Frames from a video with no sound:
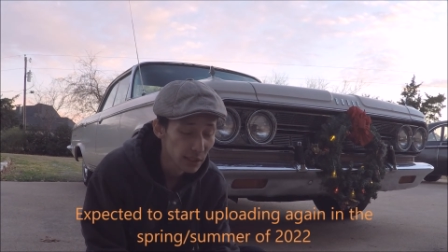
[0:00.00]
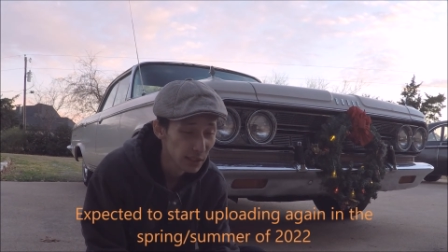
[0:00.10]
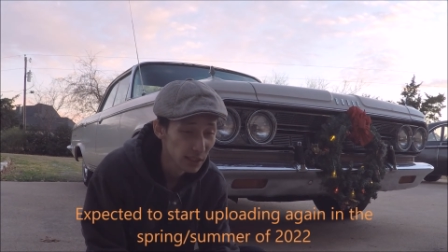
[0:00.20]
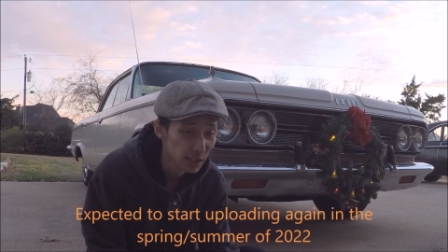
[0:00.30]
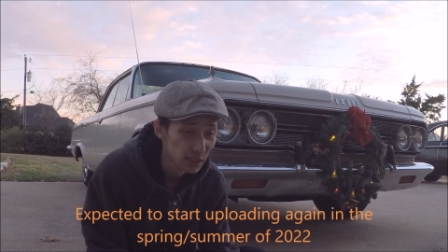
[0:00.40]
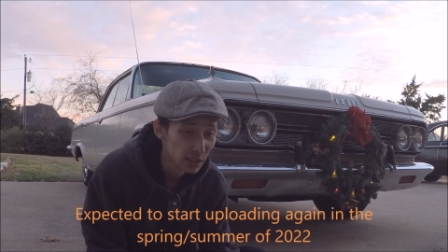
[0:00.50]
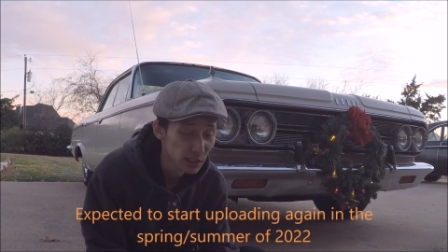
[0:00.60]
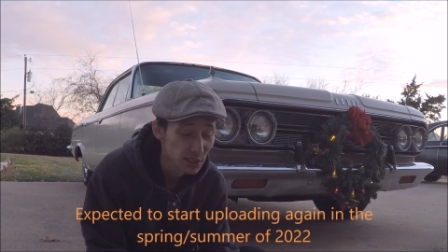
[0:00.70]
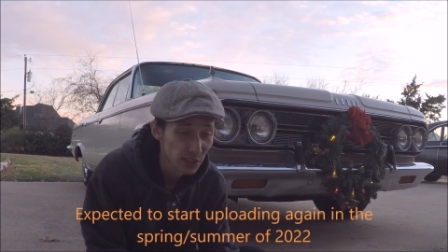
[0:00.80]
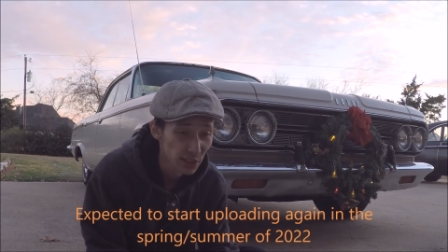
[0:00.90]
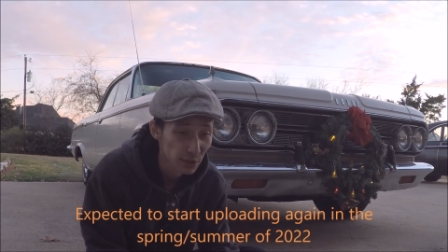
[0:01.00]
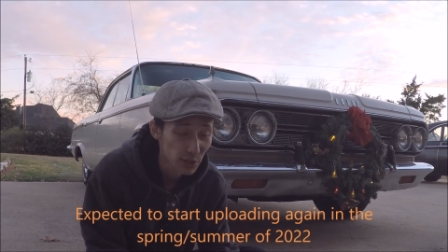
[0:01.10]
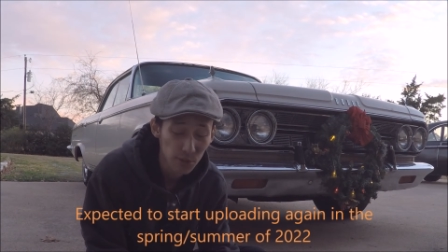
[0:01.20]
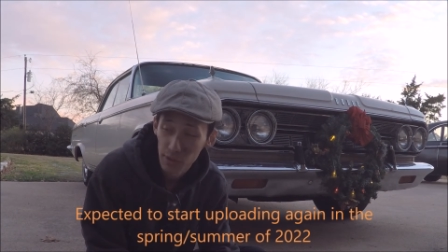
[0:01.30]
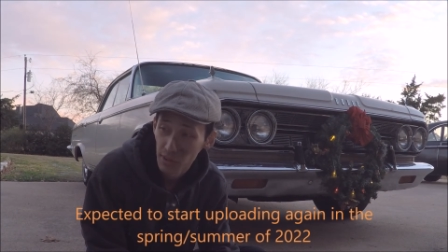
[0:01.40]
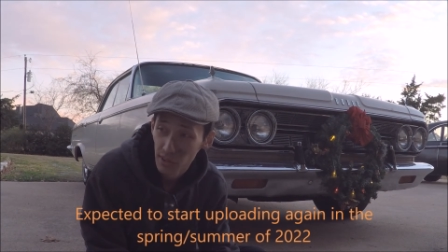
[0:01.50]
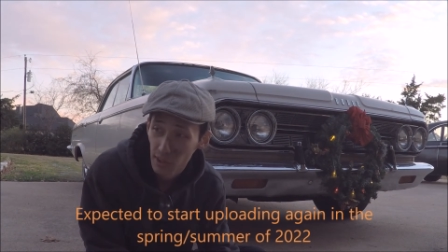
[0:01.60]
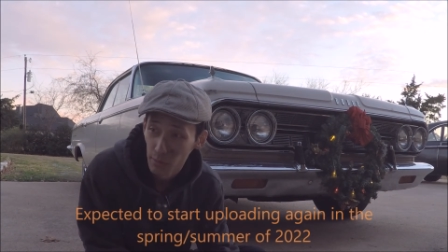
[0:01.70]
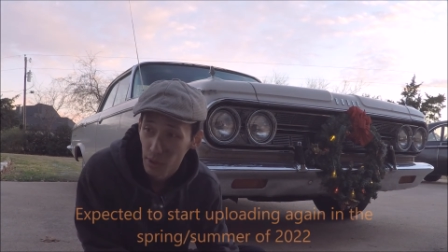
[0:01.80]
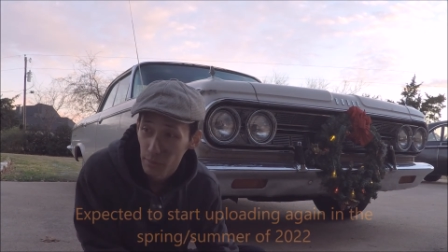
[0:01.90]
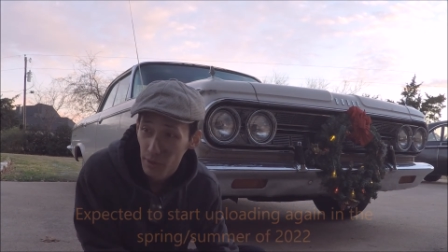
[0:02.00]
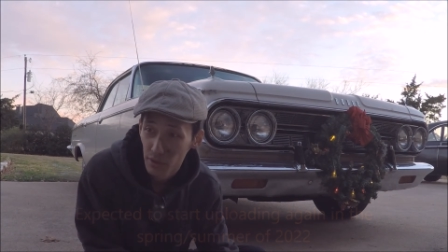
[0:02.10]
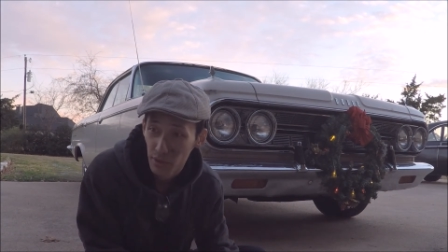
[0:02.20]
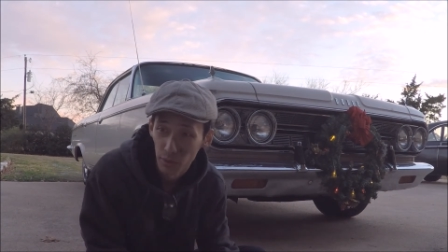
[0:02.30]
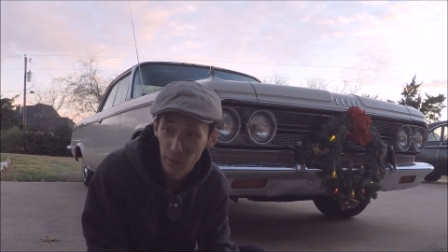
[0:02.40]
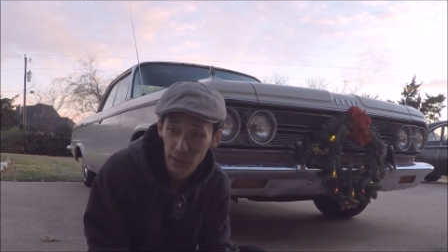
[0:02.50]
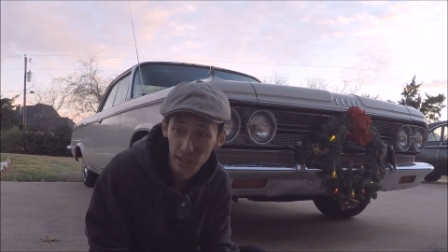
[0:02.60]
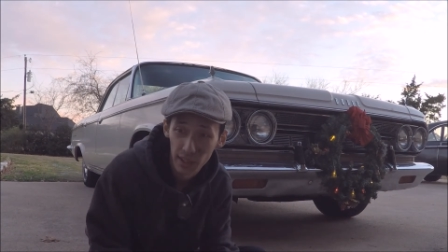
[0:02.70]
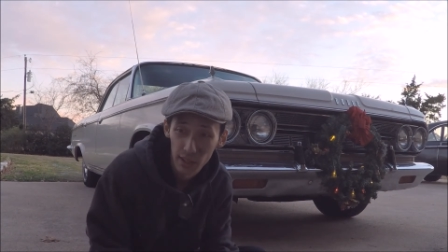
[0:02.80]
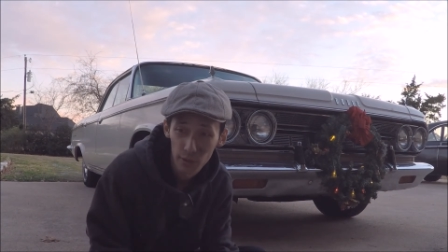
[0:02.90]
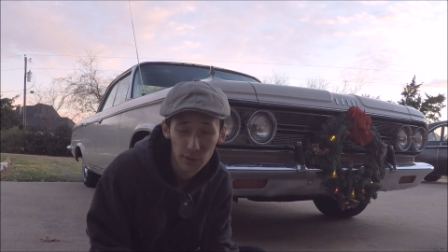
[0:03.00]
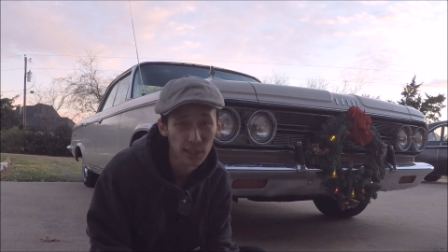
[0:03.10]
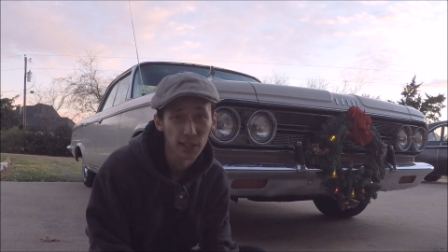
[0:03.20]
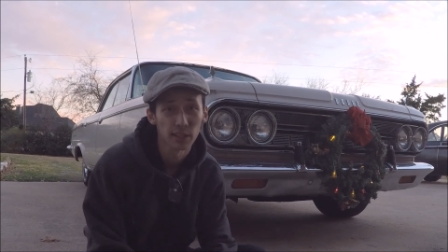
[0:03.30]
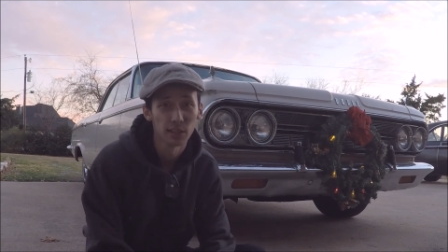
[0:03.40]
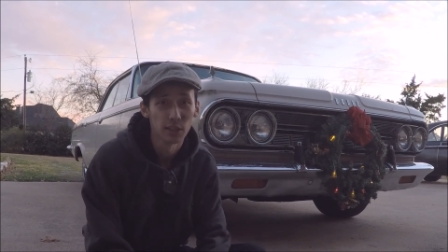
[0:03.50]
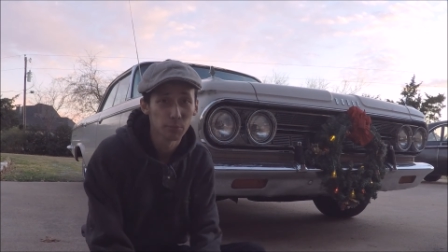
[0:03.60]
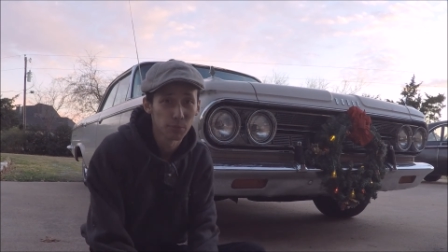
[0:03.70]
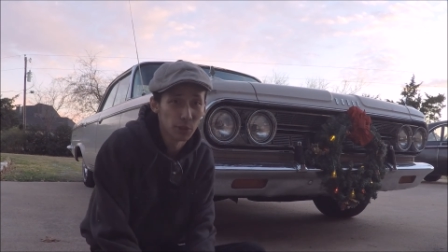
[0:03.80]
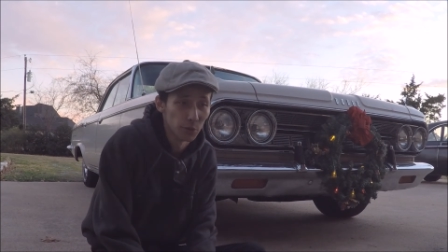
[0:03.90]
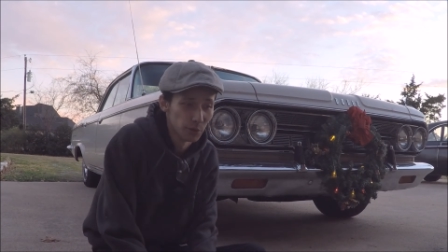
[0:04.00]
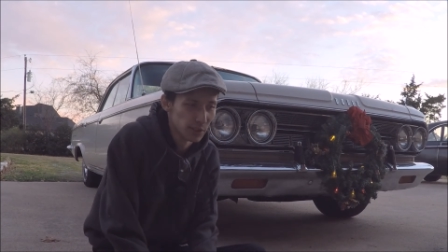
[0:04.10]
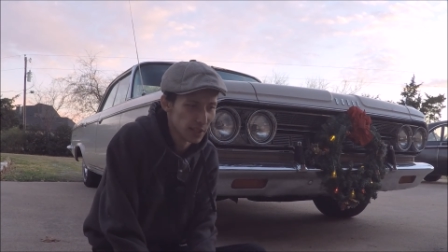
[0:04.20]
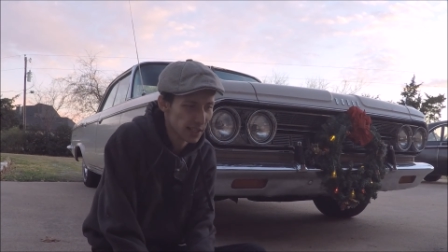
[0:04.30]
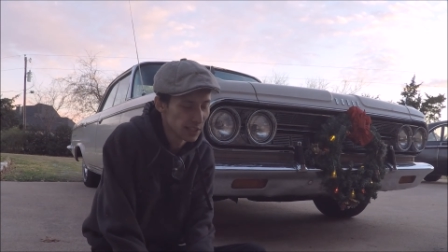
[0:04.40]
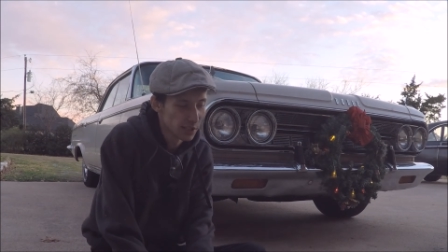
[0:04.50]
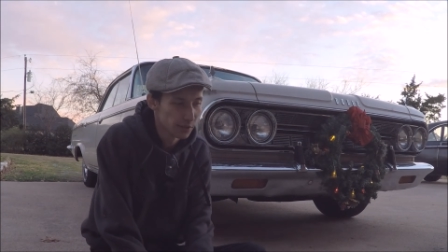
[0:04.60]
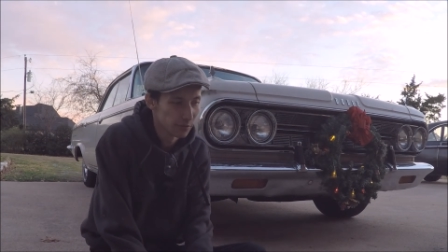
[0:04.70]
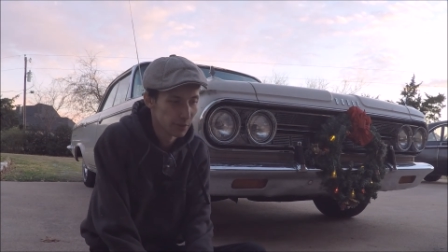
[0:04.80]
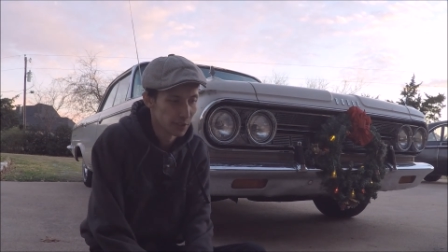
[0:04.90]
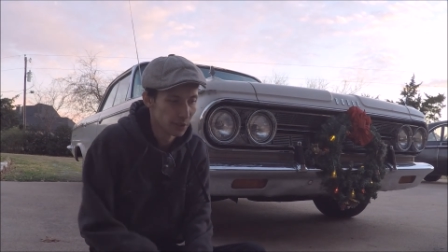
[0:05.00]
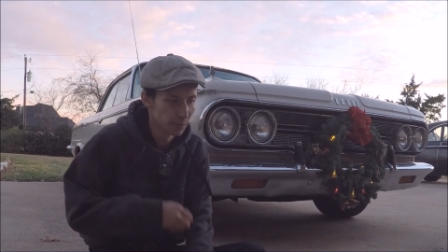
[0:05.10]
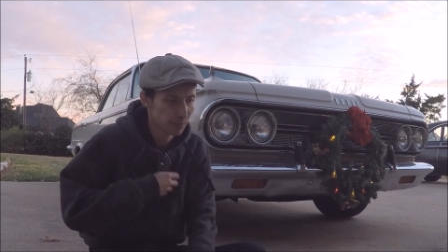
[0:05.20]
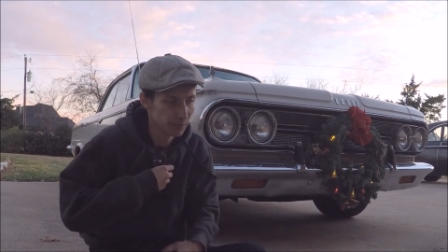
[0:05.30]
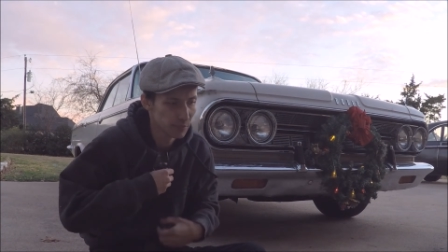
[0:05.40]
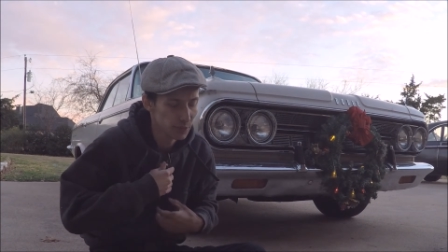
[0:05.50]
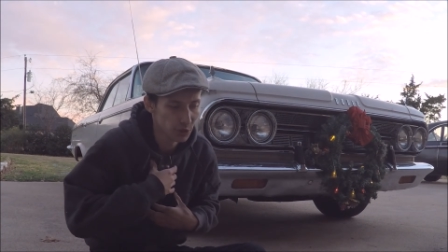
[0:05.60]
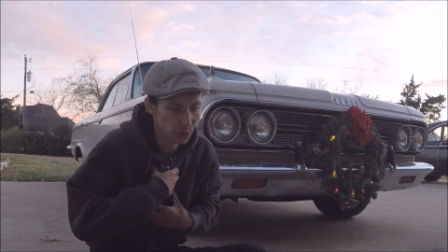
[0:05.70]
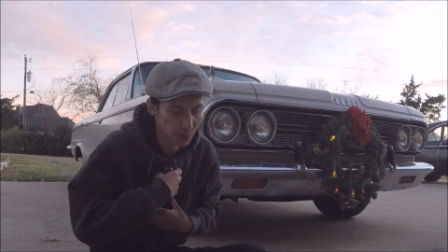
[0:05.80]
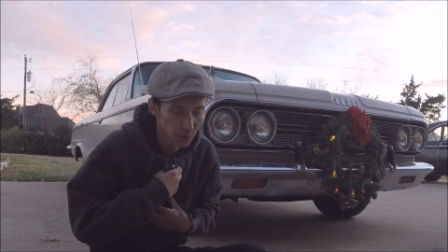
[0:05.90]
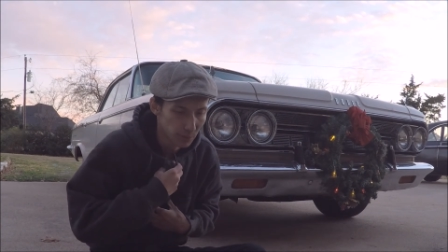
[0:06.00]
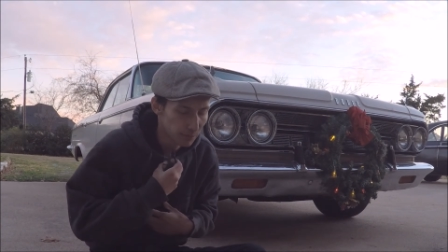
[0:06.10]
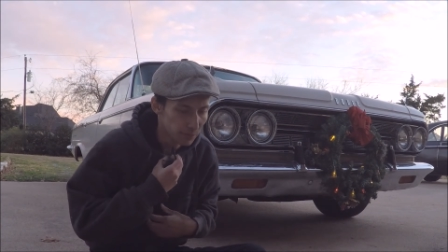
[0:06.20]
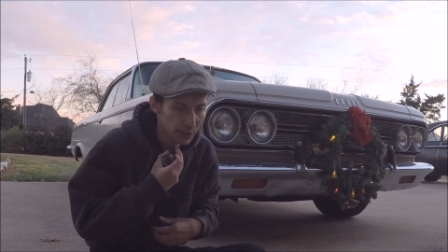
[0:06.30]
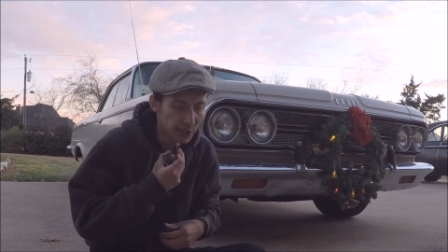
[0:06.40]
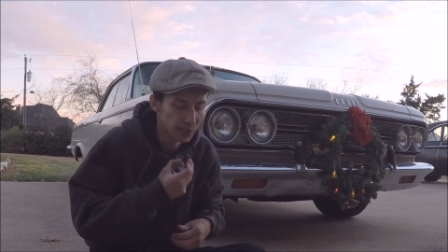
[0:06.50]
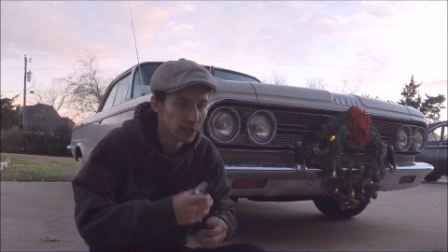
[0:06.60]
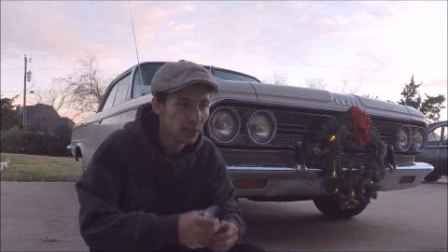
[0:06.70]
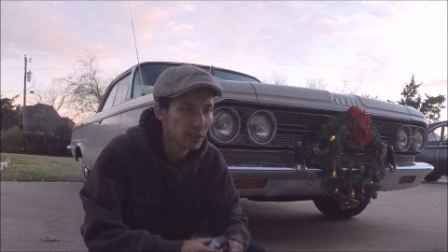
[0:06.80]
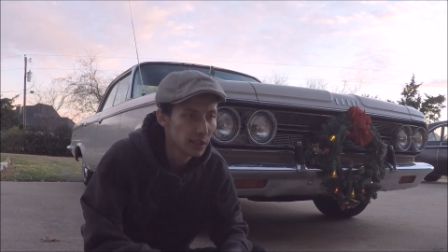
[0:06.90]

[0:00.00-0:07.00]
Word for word: uh, let's see, Christmas is coming up also, and I don't think I can upload an, any other video sooner or later